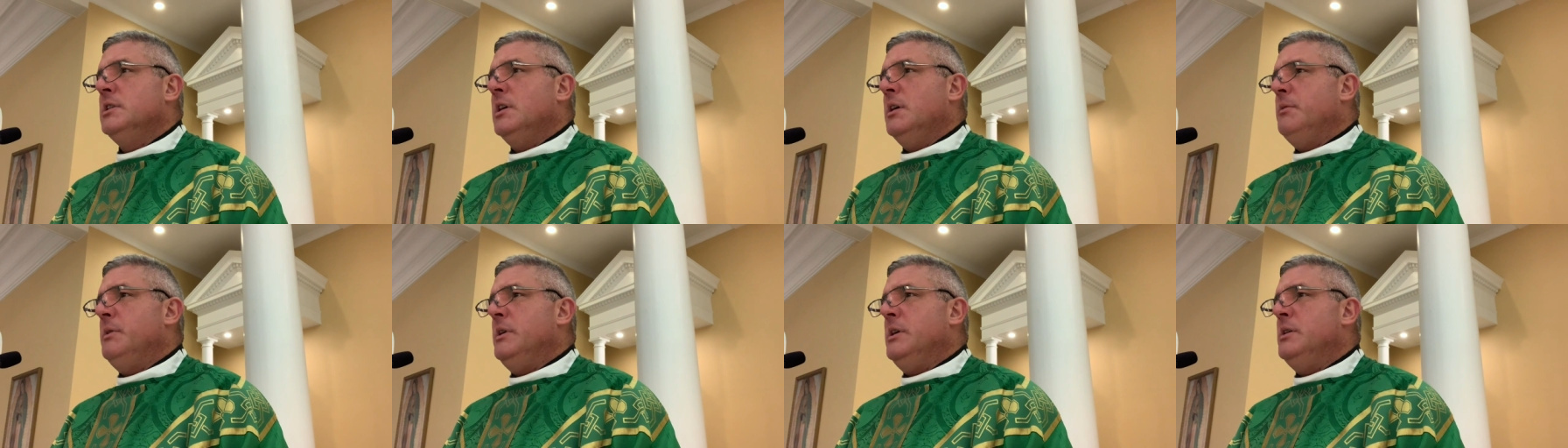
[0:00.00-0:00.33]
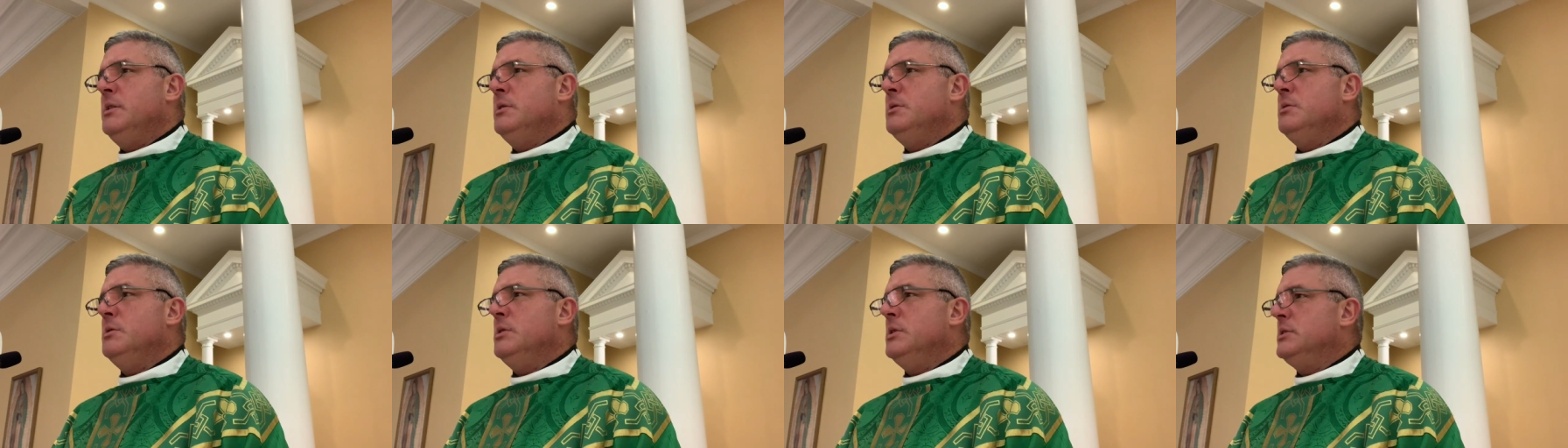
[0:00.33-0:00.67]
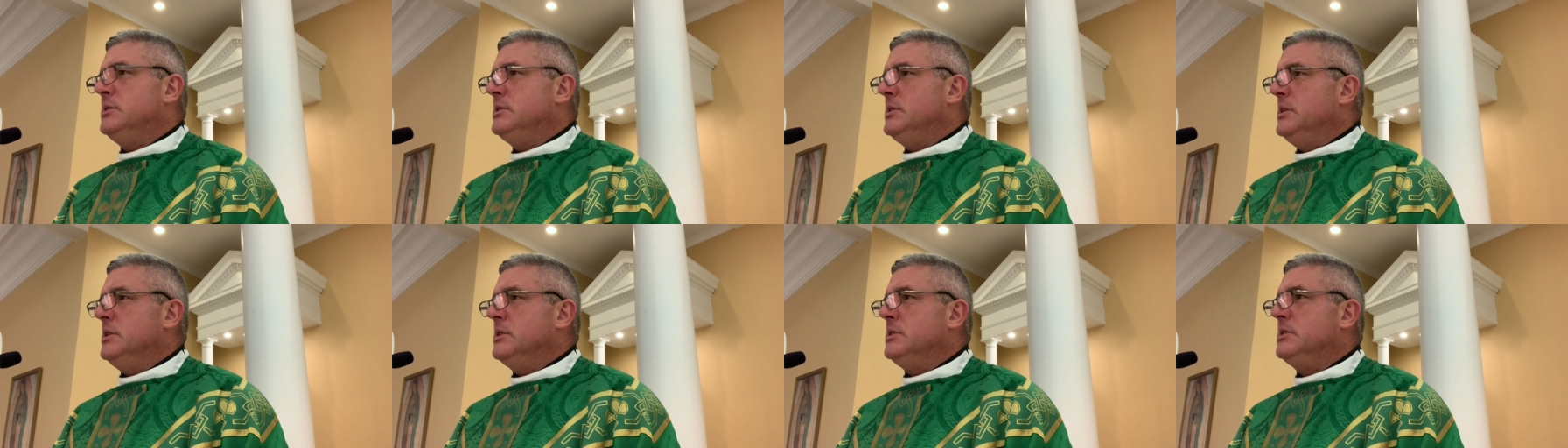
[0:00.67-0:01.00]
I mean, who
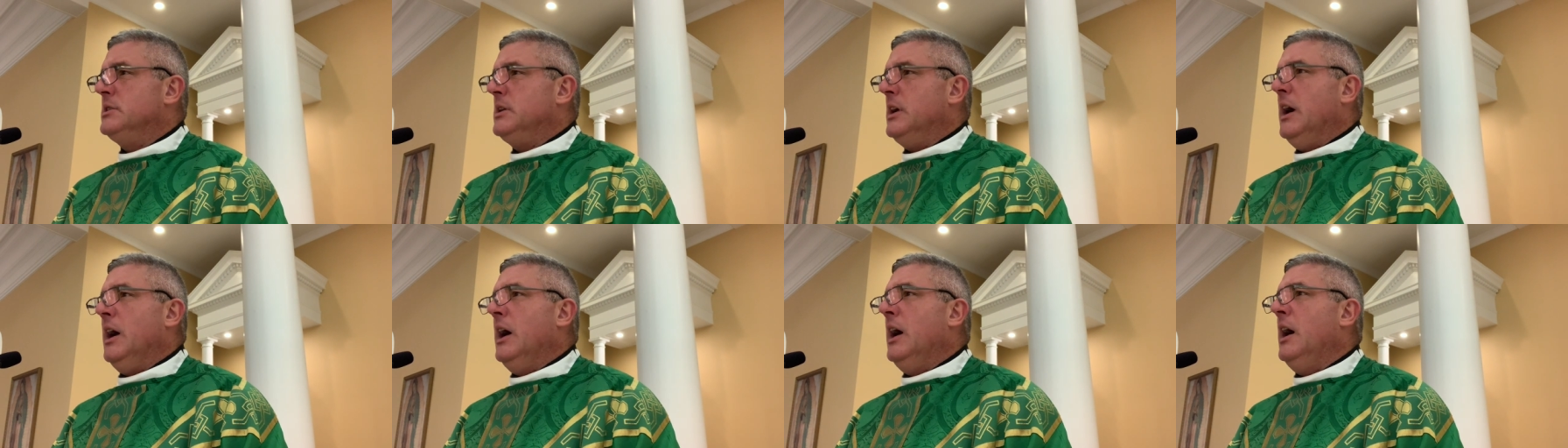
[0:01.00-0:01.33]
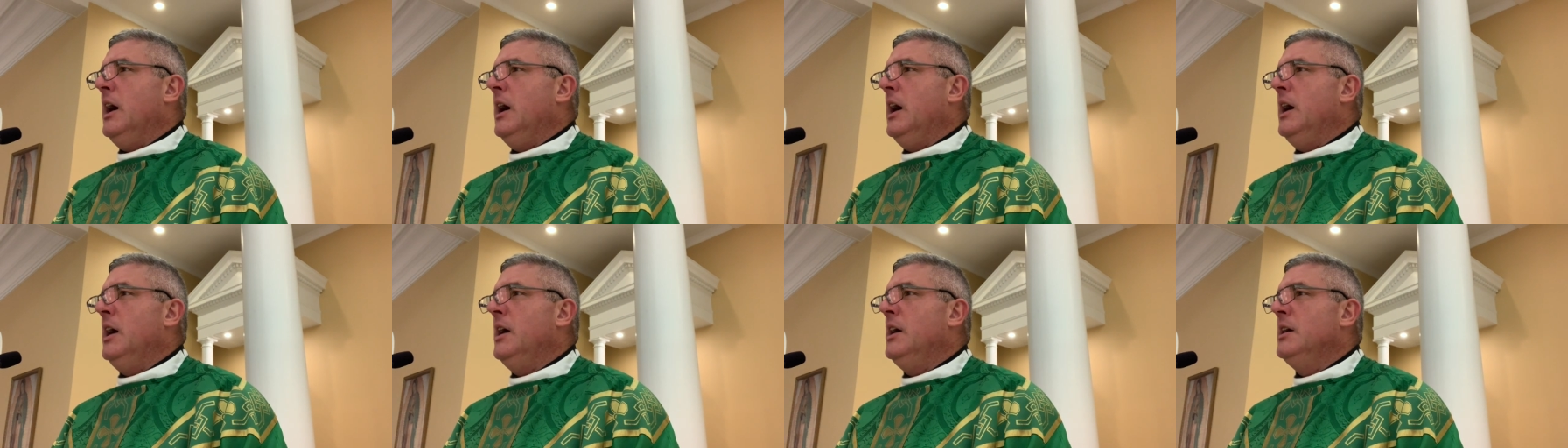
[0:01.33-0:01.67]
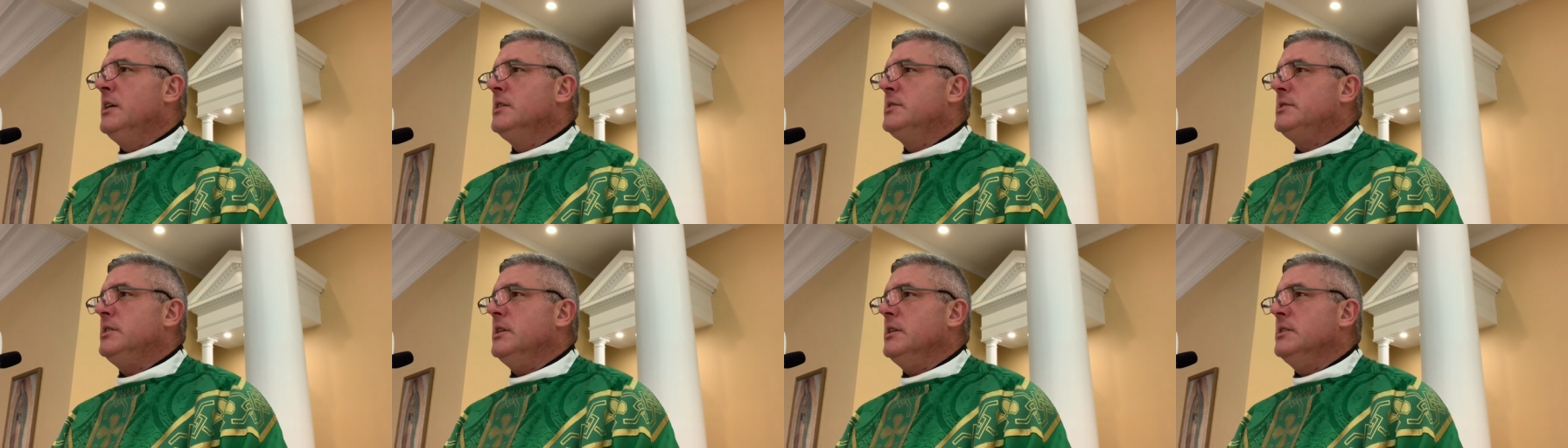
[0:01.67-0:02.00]
is this
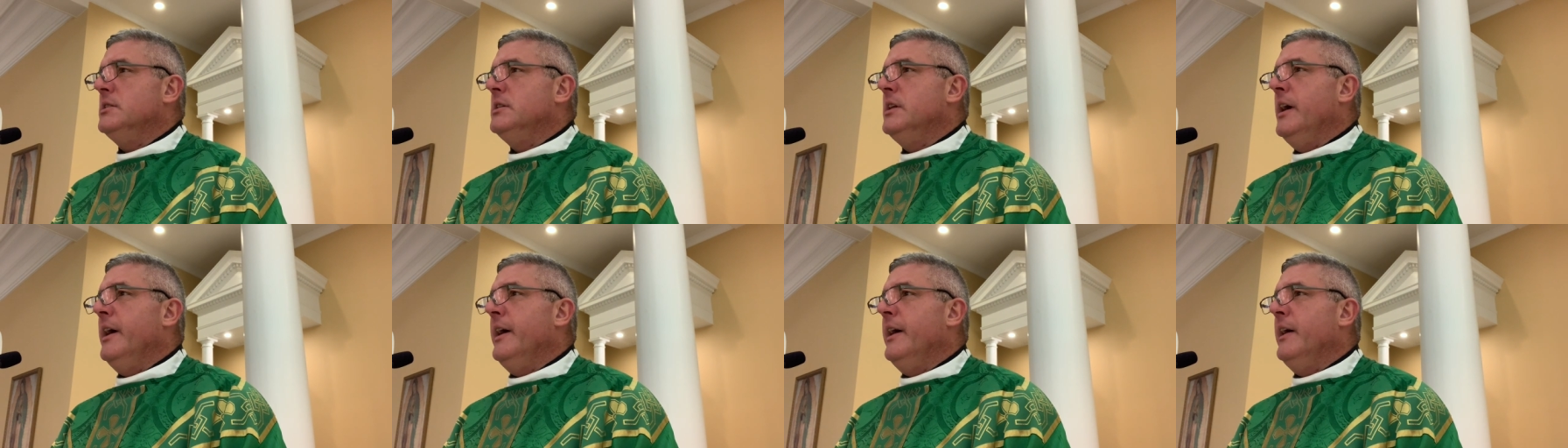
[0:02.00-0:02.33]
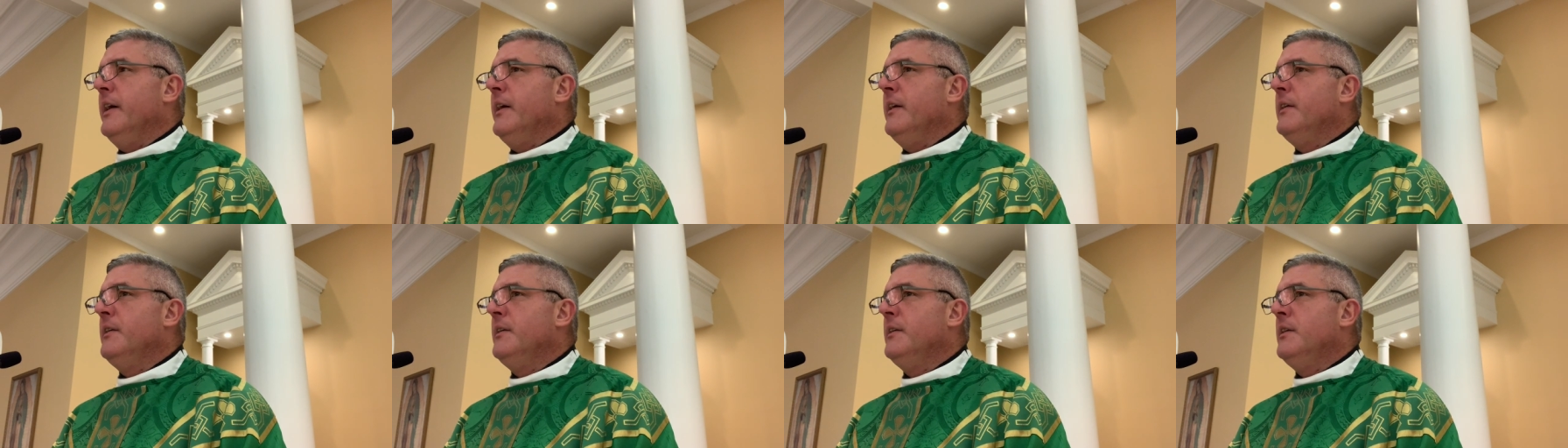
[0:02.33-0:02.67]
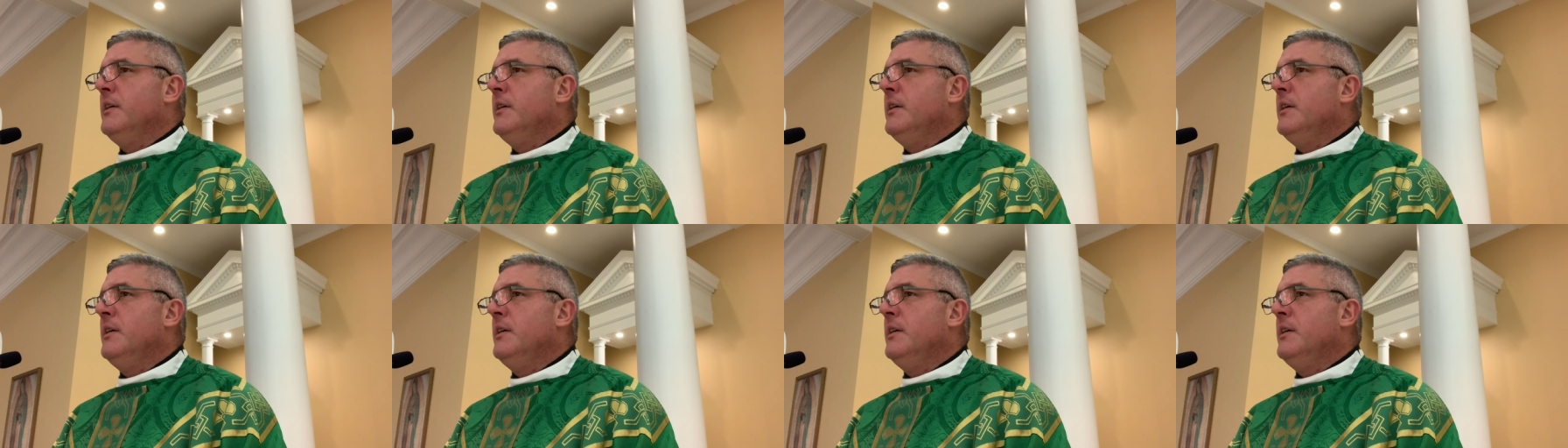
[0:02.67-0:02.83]
guy sitting there?